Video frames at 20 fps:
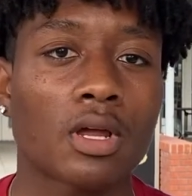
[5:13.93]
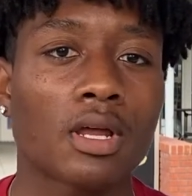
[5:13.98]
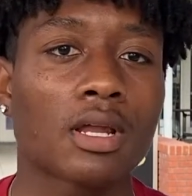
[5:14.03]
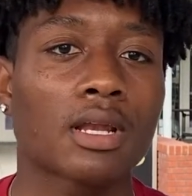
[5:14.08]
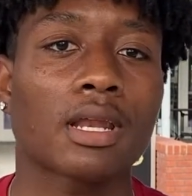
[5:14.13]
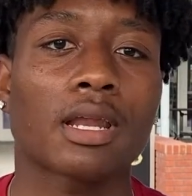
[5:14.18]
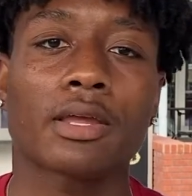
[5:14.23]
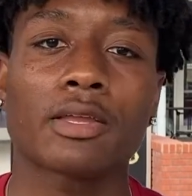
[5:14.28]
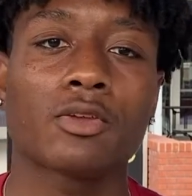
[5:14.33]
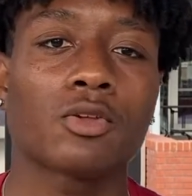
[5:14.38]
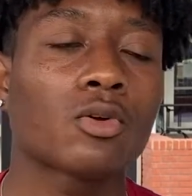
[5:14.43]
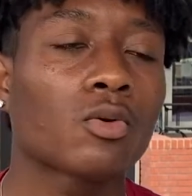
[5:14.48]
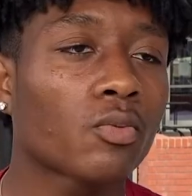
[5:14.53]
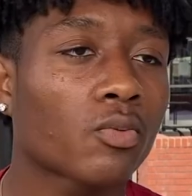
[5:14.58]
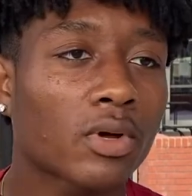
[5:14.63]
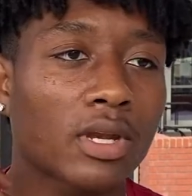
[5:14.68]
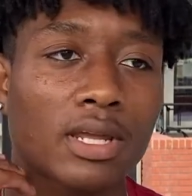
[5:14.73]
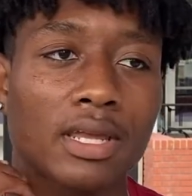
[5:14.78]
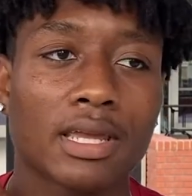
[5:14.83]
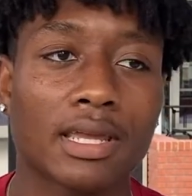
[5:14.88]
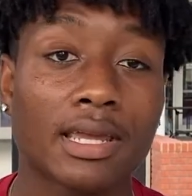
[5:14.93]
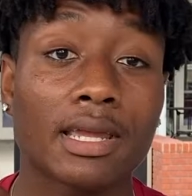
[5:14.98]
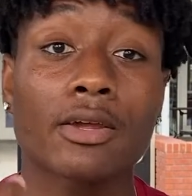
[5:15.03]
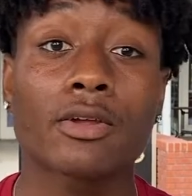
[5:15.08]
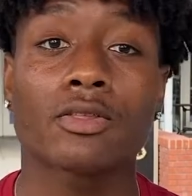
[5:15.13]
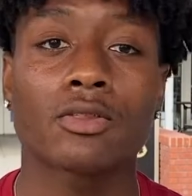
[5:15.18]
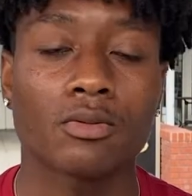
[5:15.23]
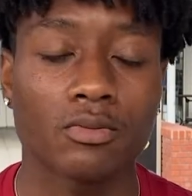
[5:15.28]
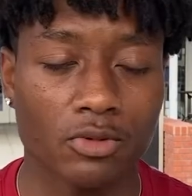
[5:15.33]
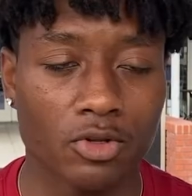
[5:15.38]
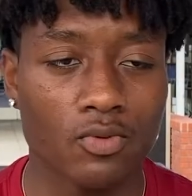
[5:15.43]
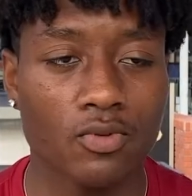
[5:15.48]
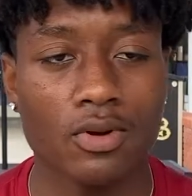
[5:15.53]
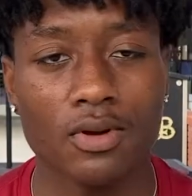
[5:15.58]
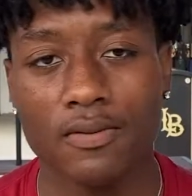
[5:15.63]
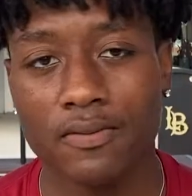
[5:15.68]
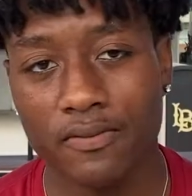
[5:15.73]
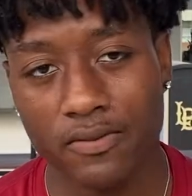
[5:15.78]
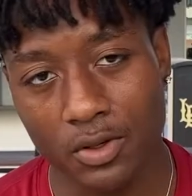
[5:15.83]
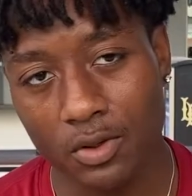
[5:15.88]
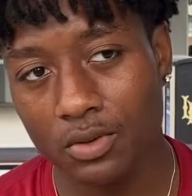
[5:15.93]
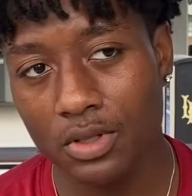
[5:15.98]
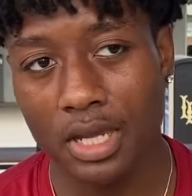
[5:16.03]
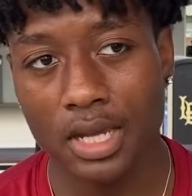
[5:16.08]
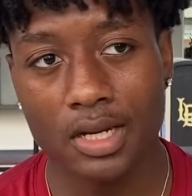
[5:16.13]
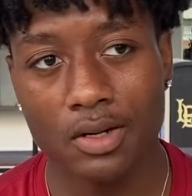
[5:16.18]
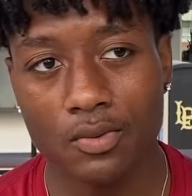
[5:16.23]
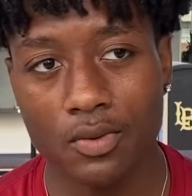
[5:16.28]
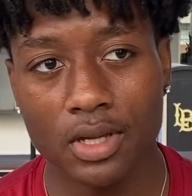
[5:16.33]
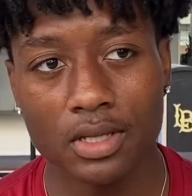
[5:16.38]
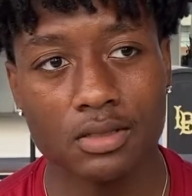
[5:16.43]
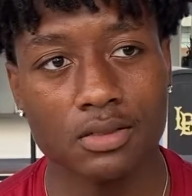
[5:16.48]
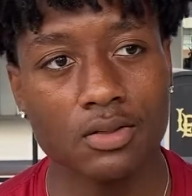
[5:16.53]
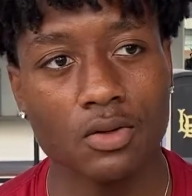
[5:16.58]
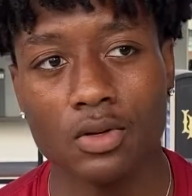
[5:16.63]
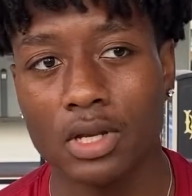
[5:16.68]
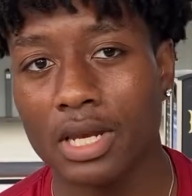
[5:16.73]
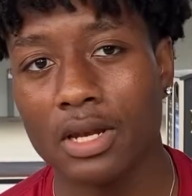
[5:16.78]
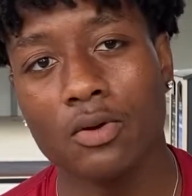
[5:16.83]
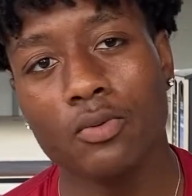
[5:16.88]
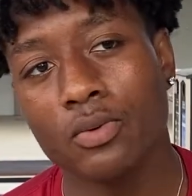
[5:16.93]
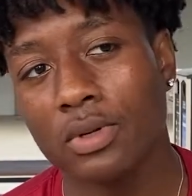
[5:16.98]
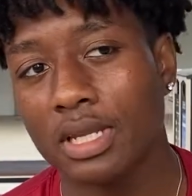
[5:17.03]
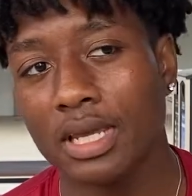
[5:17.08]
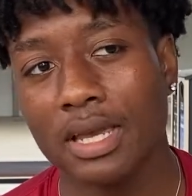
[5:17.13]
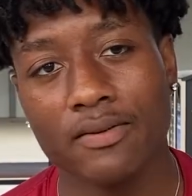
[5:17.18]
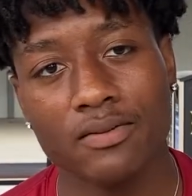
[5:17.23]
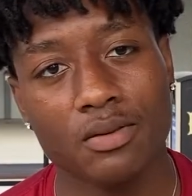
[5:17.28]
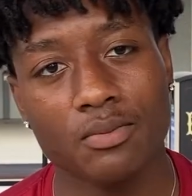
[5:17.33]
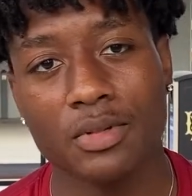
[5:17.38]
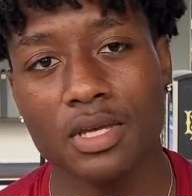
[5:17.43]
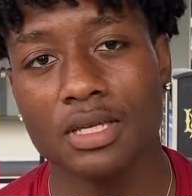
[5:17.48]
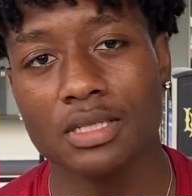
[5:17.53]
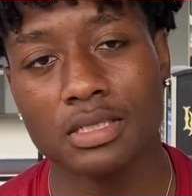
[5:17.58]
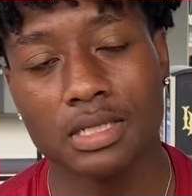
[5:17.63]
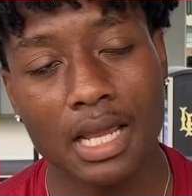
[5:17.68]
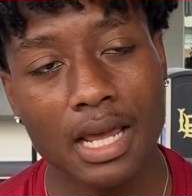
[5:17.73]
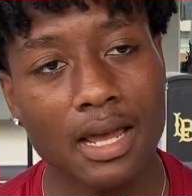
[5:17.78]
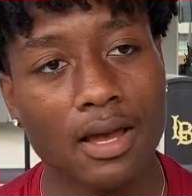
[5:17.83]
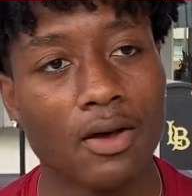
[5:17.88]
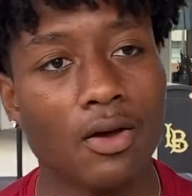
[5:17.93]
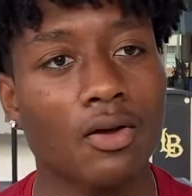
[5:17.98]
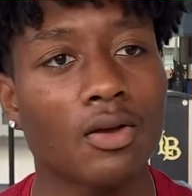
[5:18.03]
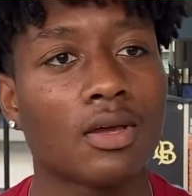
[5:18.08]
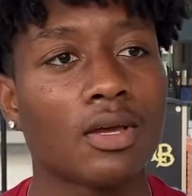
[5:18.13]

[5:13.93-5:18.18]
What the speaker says: Like you don't want to hear them, you want to feel the 808s. So they don't really have to be as loud.